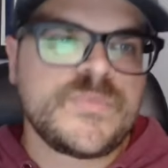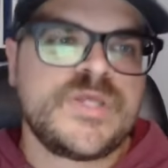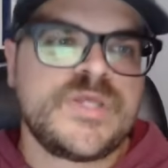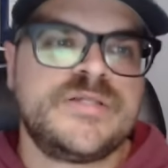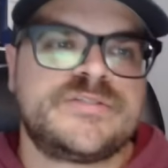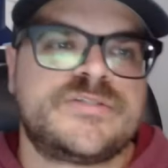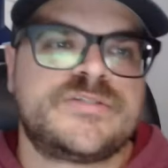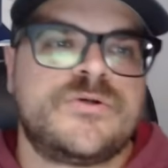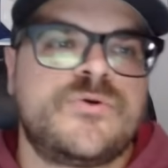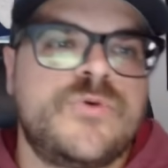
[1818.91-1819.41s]

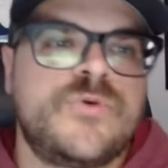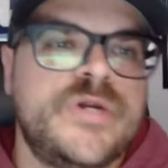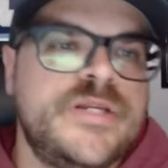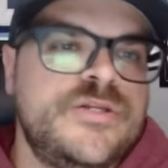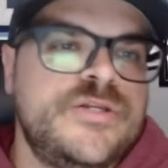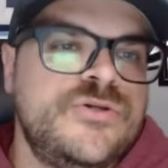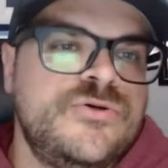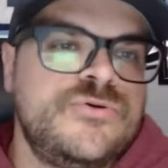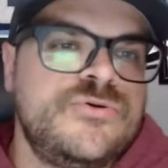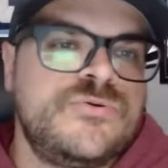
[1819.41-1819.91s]
And so Quitty
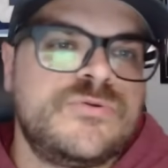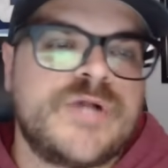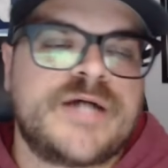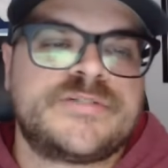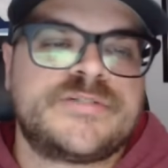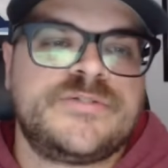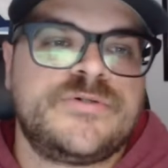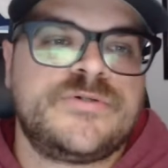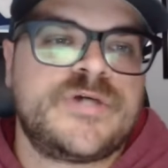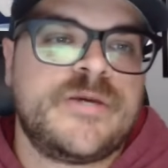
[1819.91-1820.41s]
knew
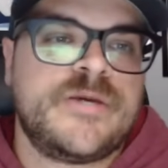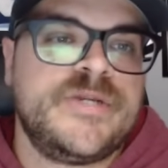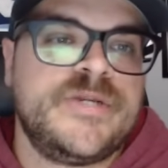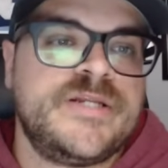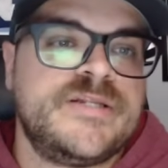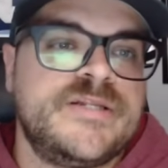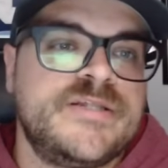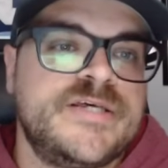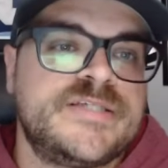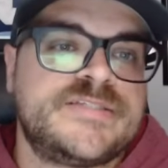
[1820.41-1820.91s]
Latu coming
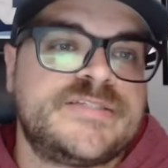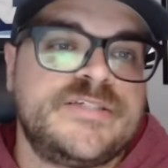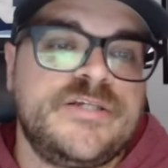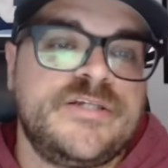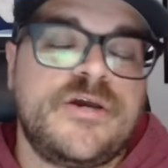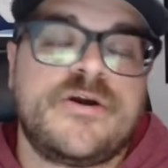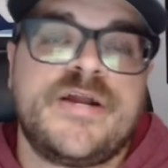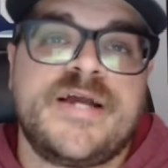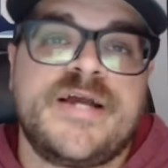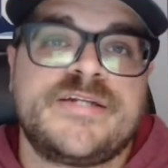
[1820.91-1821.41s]
into this, and
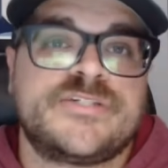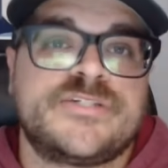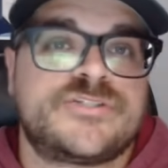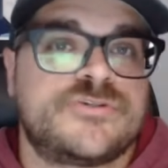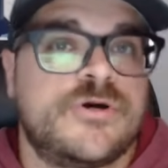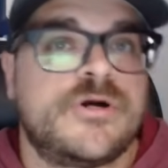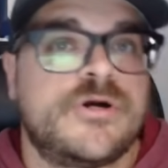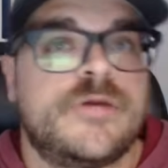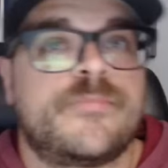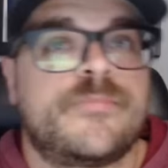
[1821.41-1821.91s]
he already had a
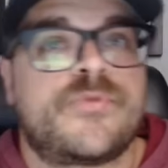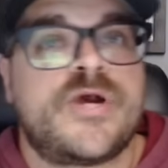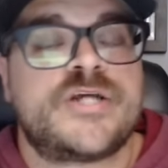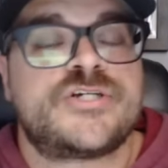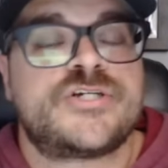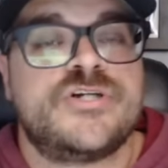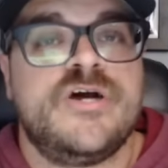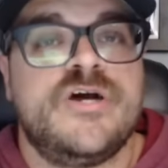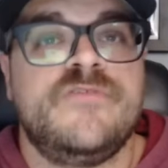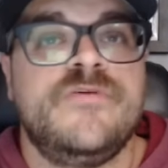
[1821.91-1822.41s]
strong
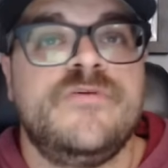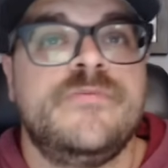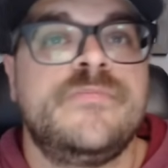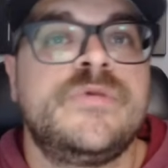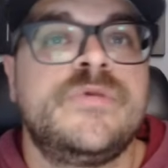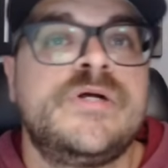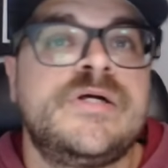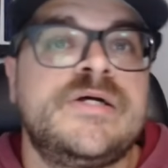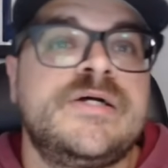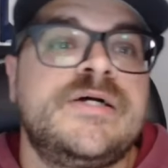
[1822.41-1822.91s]
impression of him,
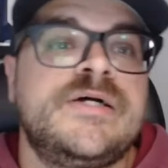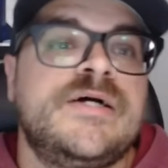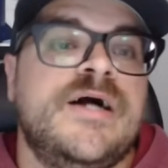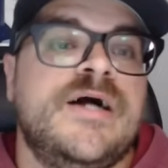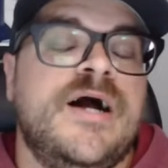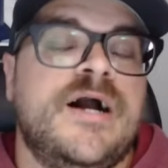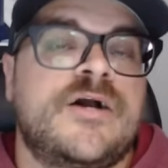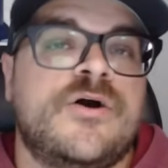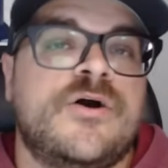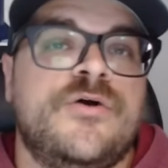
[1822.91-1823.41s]

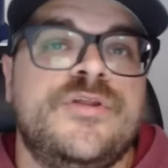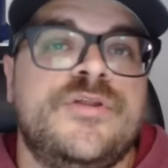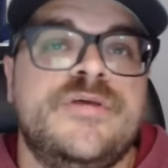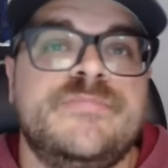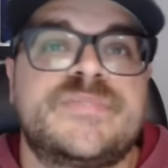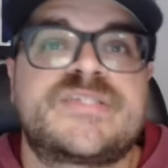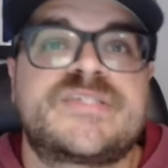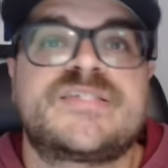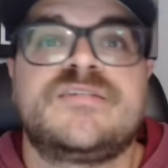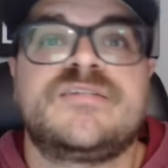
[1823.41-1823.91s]
called
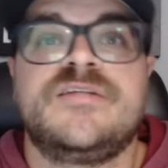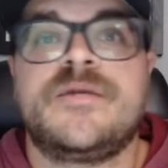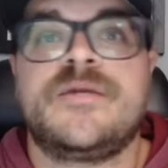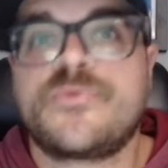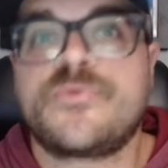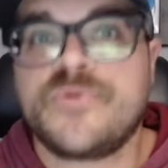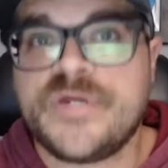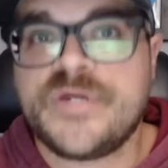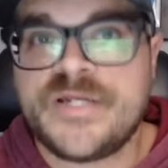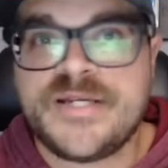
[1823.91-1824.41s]
him
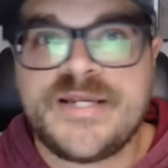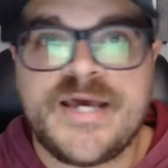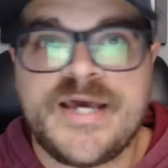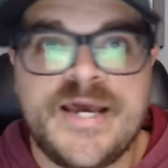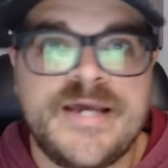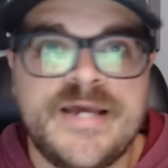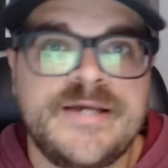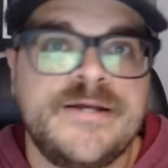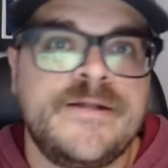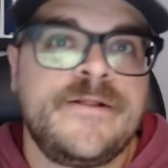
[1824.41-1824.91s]
slippery
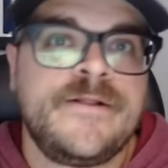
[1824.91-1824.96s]
today.